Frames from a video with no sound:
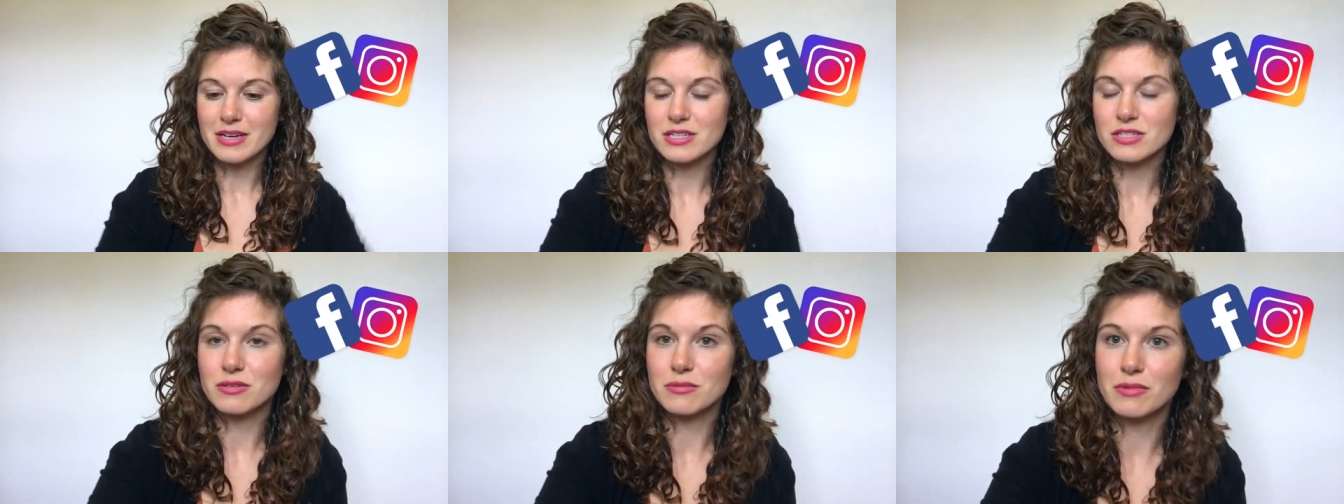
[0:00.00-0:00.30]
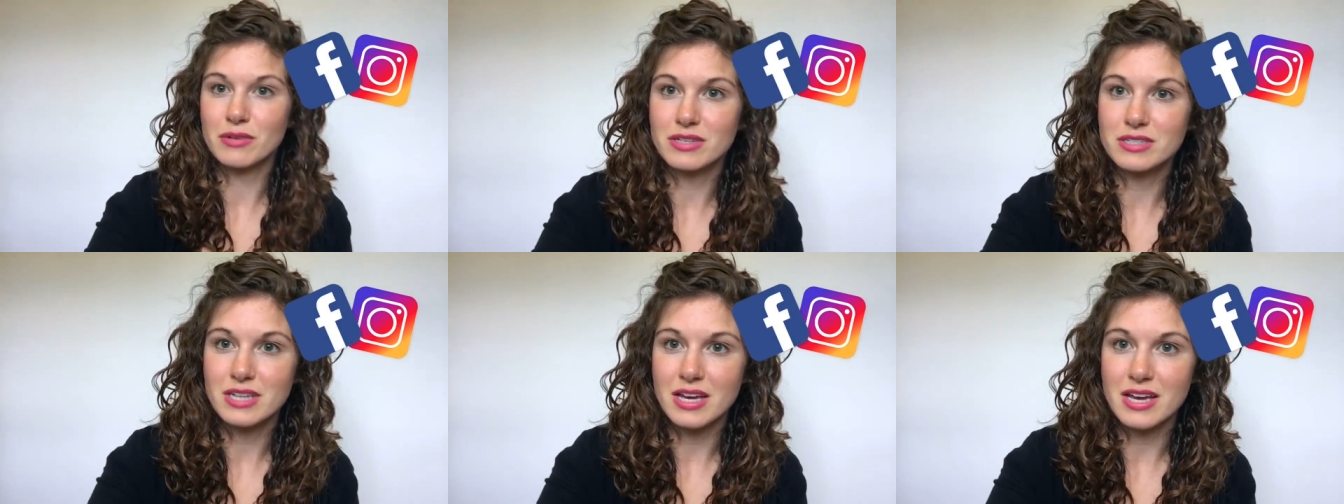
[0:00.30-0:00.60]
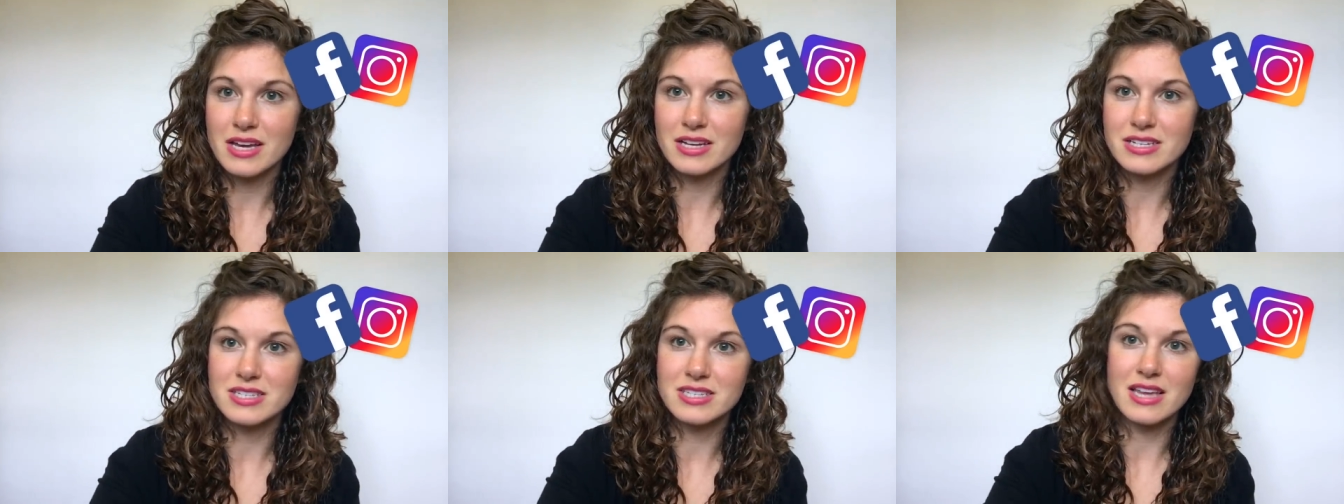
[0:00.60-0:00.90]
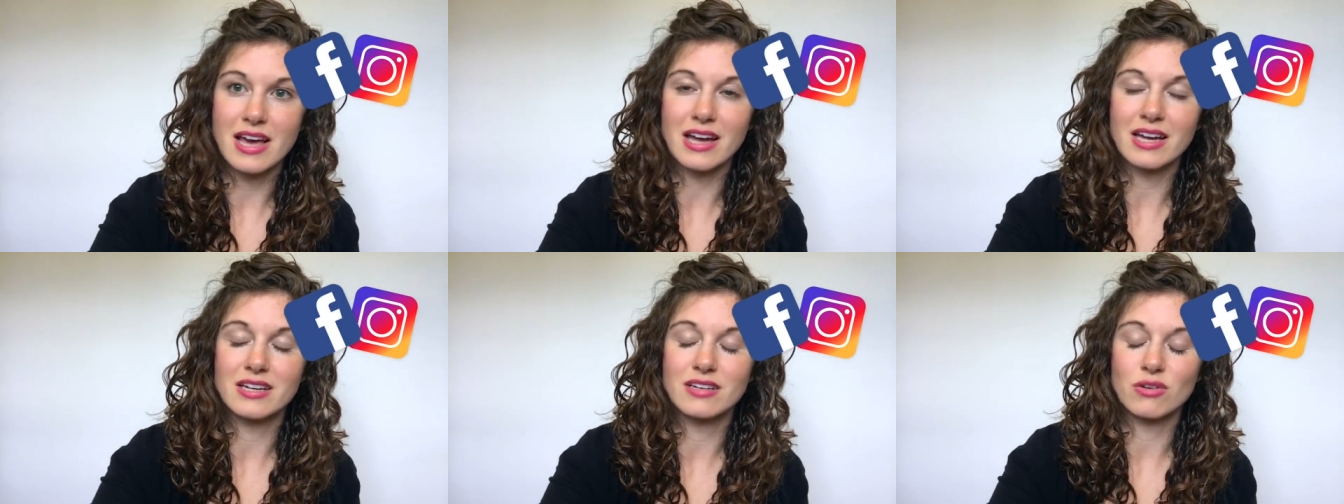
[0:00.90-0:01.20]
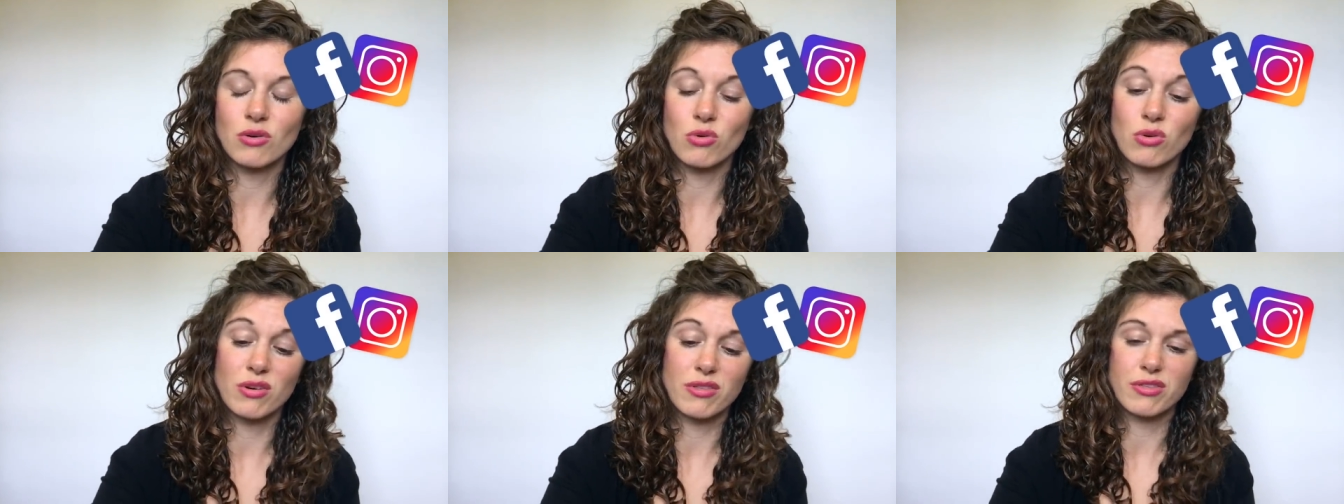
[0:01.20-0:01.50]
So I'm going to take a second
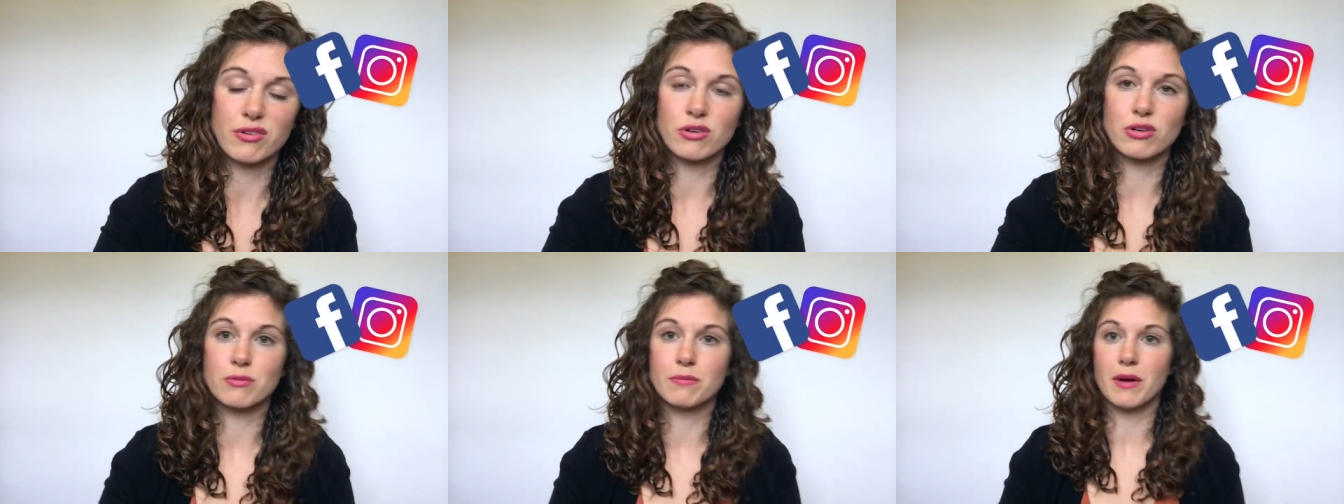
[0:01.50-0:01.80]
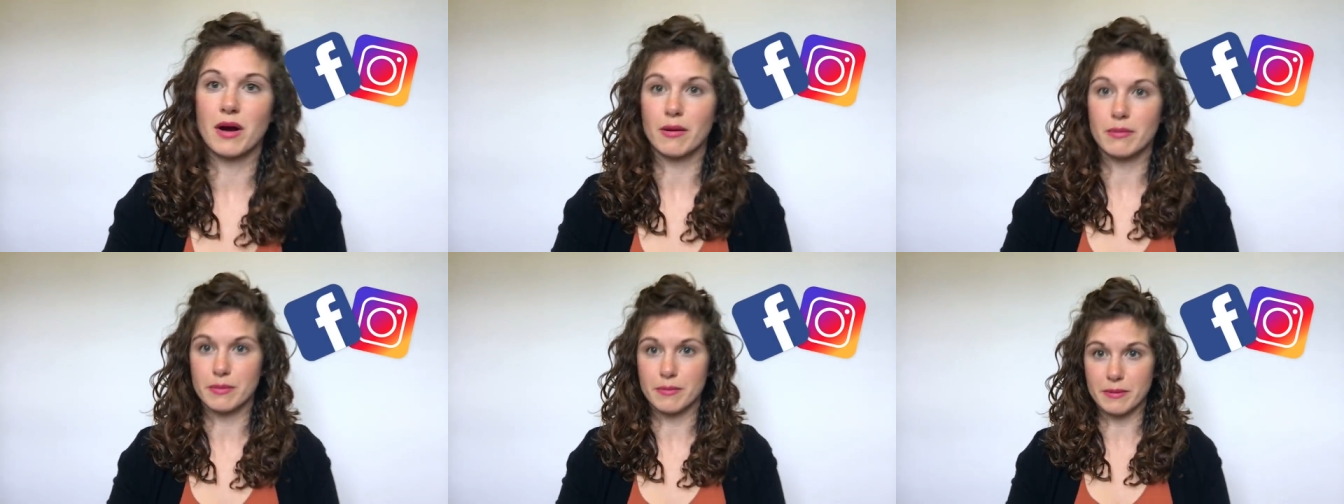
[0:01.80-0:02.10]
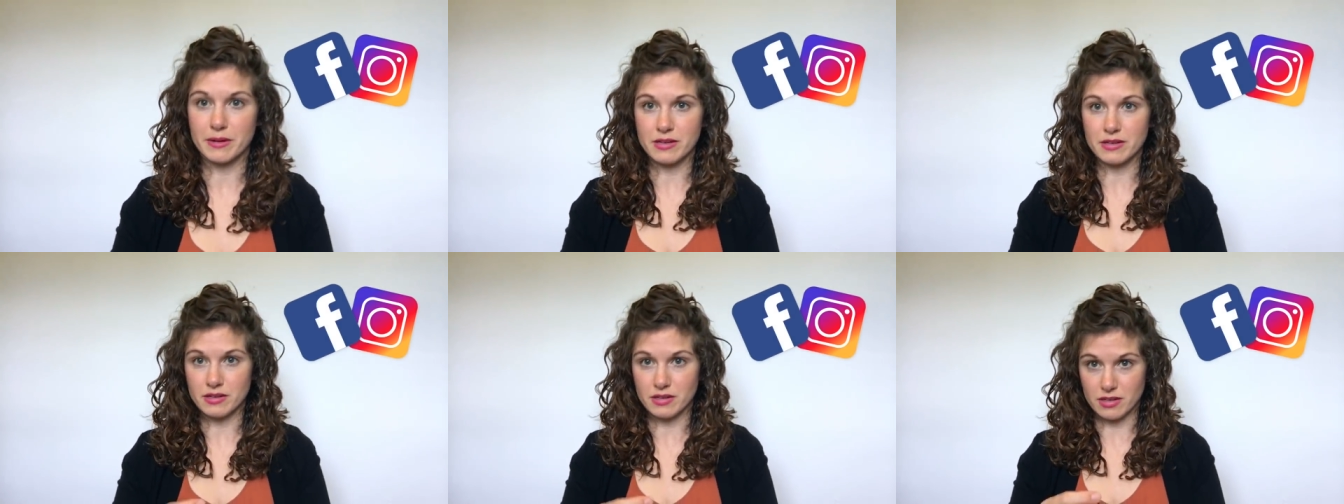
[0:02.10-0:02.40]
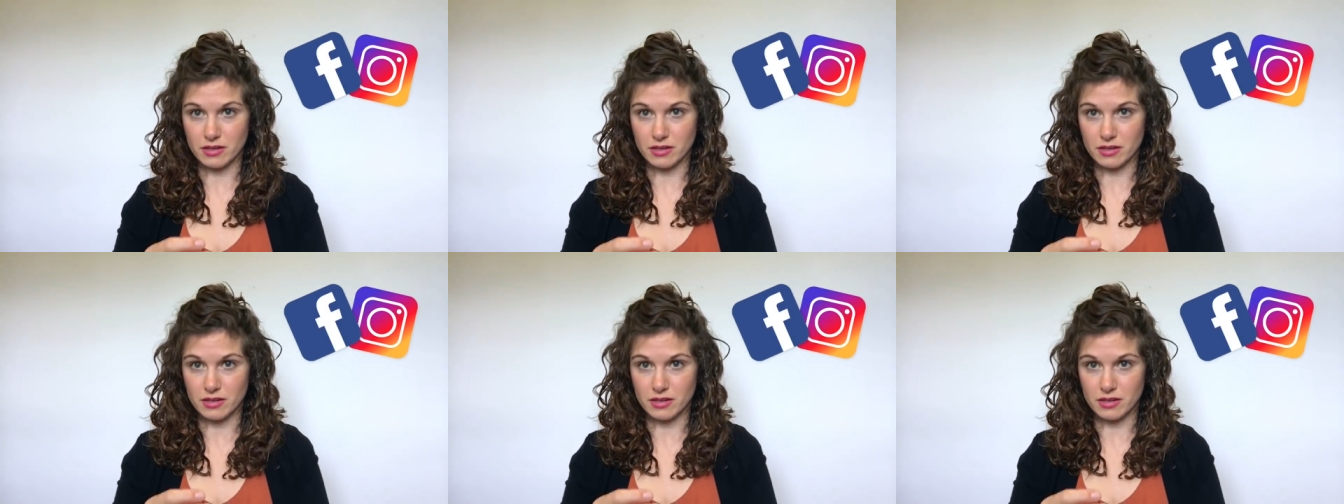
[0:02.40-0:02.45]
or third bobby pin,